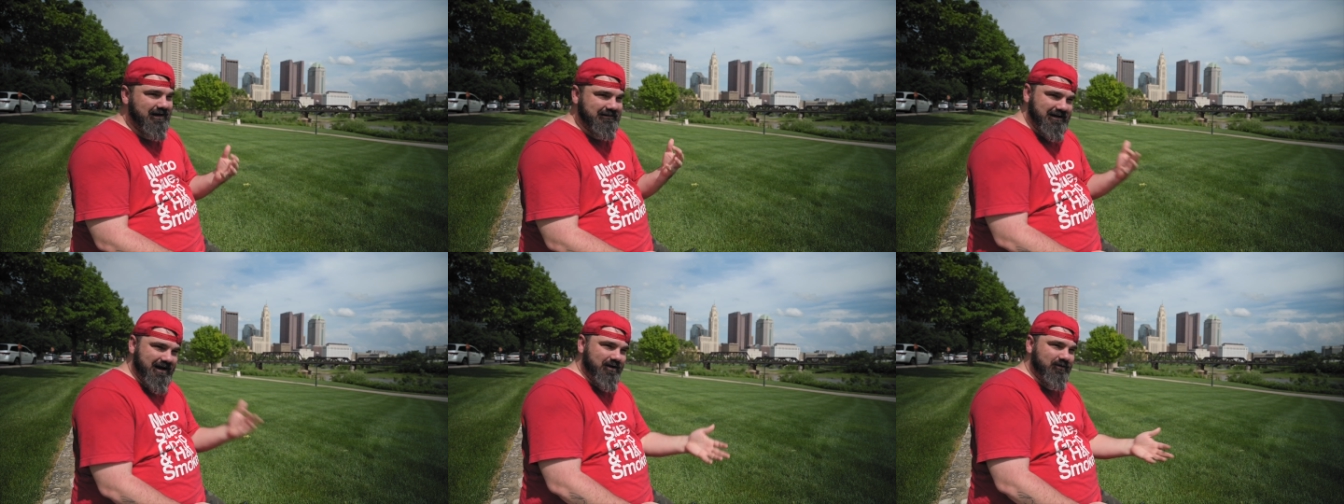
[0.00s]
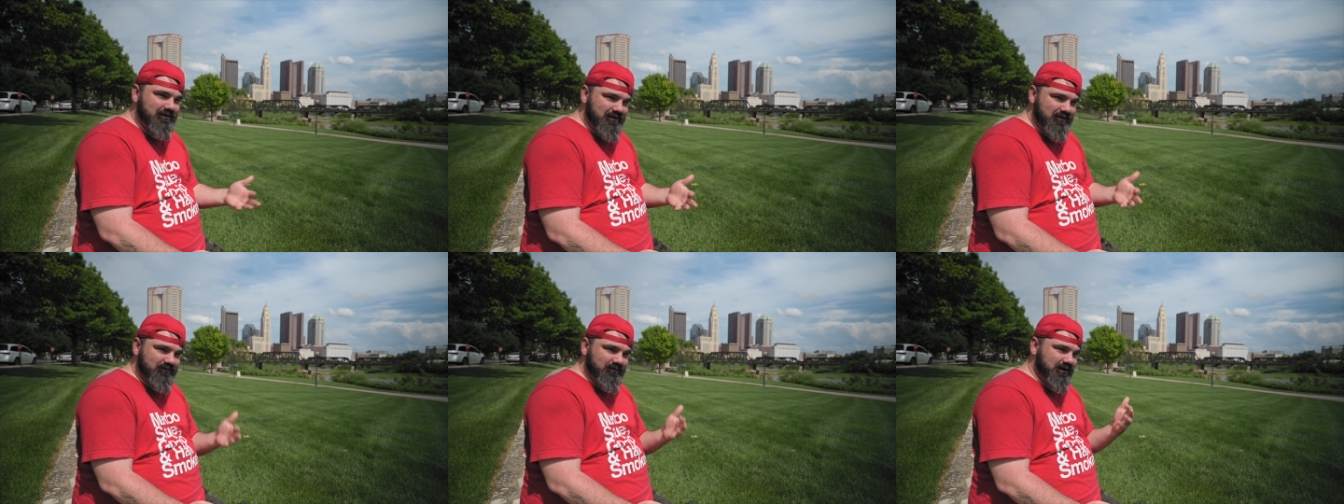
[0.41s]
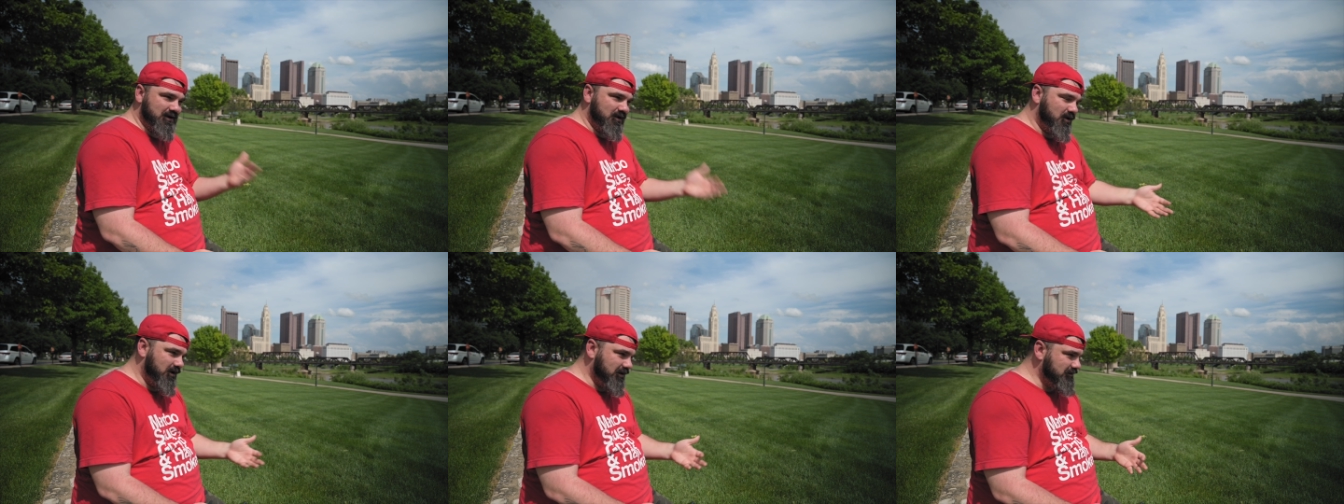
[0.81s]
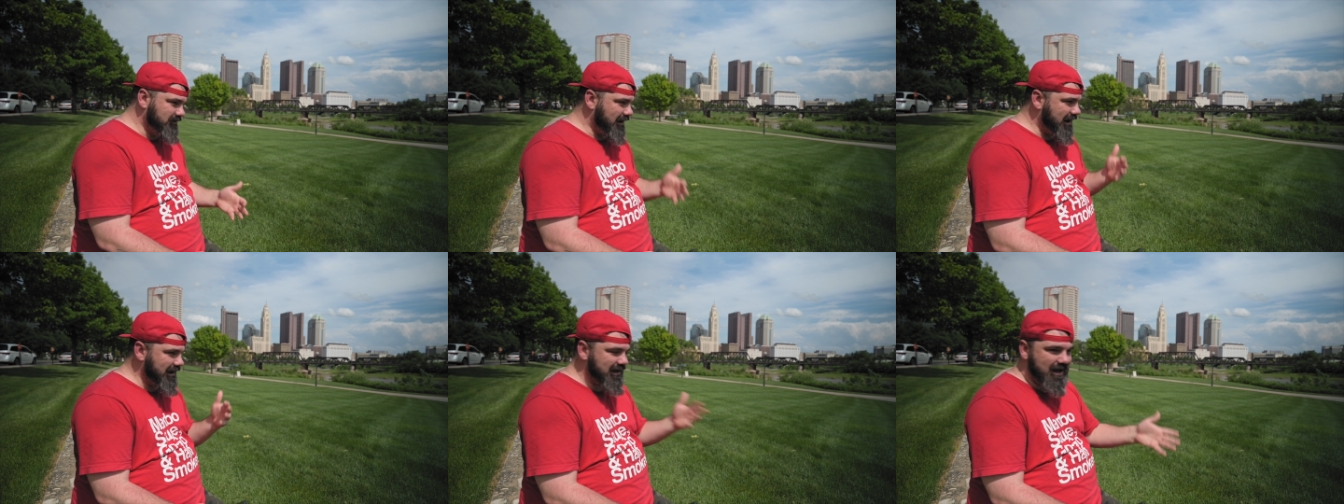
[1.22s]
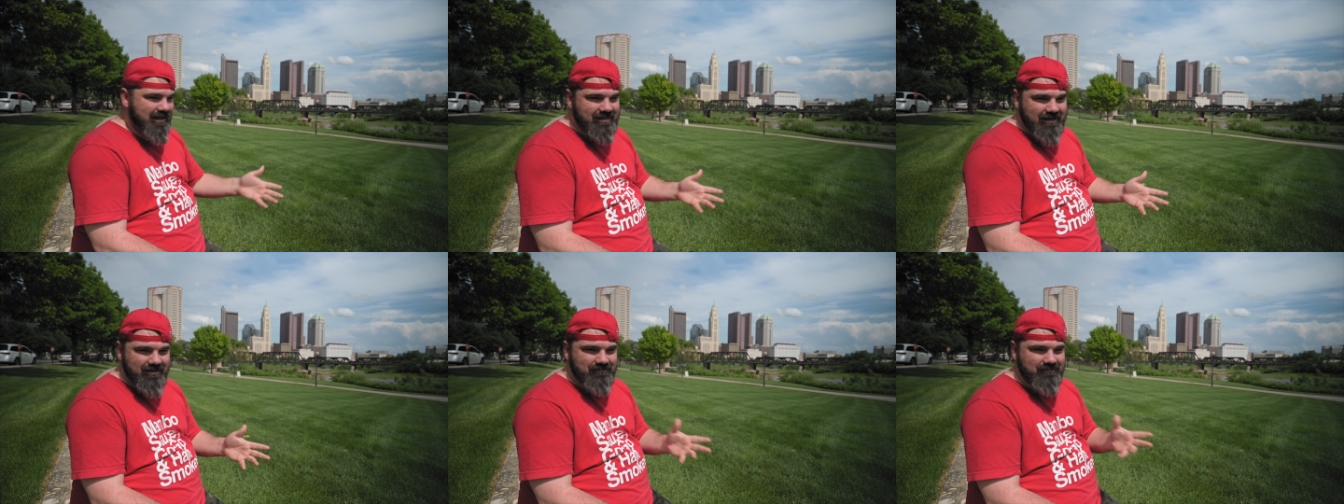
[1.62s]
let down in those regards. I
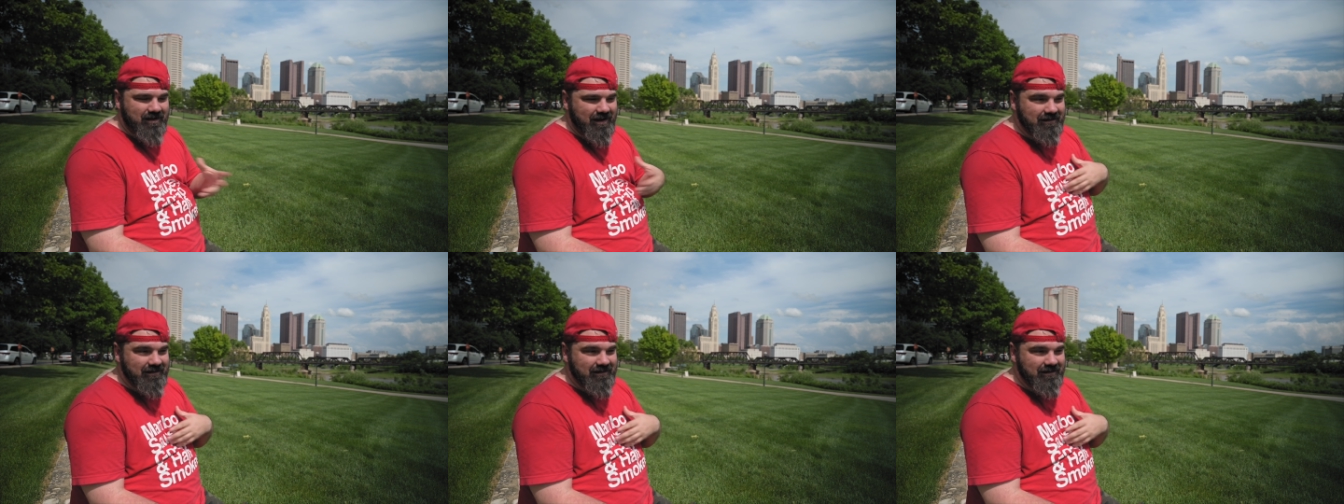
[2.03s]
got them.